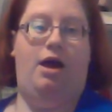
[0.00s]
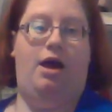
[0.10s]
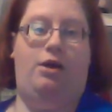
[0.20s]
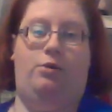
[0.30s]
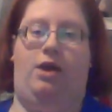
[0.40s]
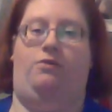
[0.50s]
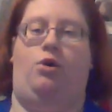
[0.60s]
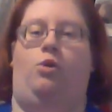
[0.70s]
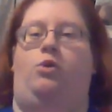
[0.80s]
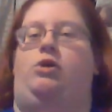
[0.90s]
I don't have
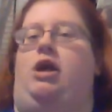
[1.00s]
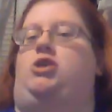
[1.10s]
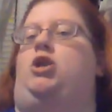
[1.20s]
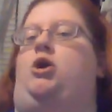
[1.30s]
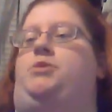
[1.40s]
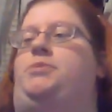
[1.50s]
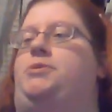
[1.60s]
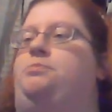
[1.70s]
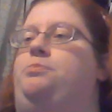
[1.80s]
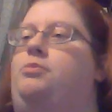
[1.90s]
good edged
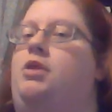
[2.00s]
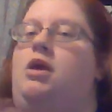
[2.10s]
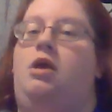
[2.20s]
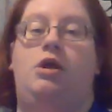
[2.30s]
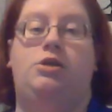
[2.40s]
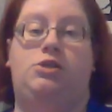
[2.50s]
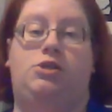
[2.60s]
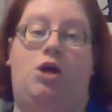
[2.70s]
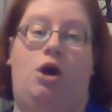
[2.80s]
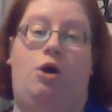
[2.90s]
arms,
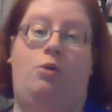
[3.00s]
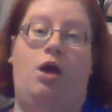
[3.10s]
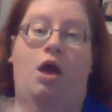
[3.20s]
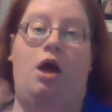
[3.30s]
so